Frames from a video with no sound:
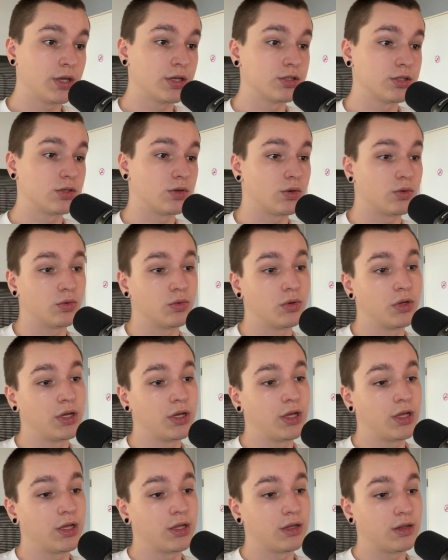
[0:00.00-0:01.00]
So
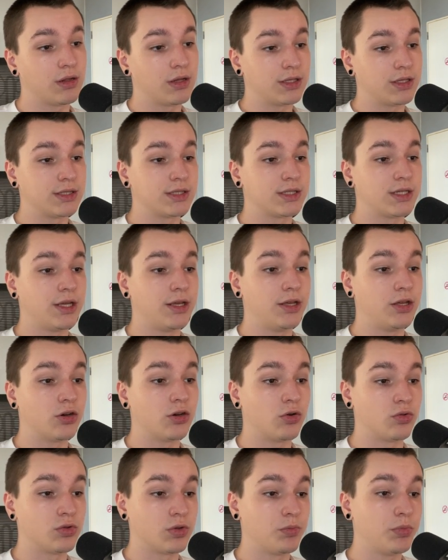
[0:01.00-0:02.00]
let's say
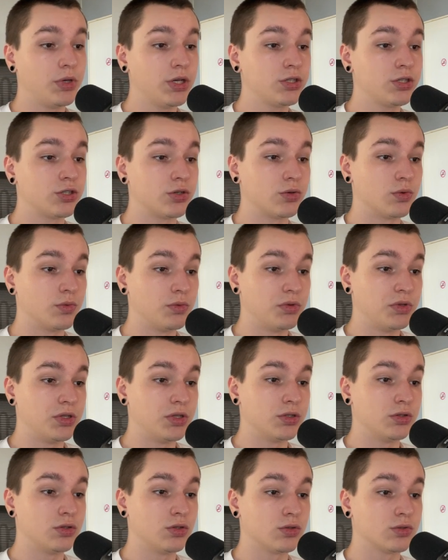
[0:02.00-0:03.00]
on a picture we
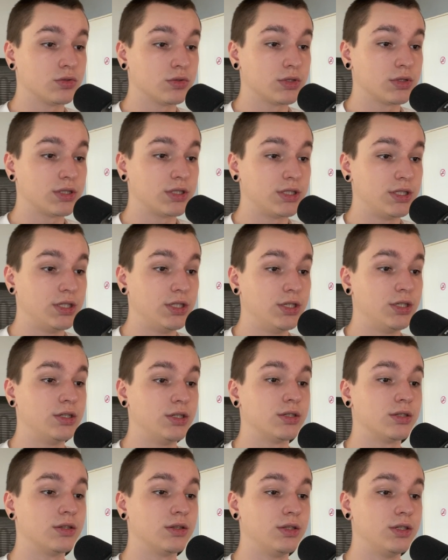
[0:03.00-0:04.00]
don't see
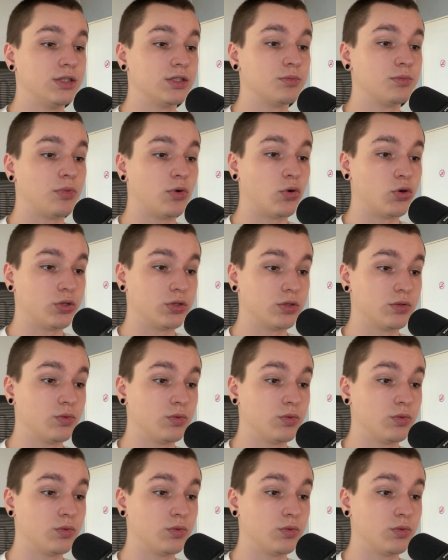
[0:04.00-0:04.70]
this point,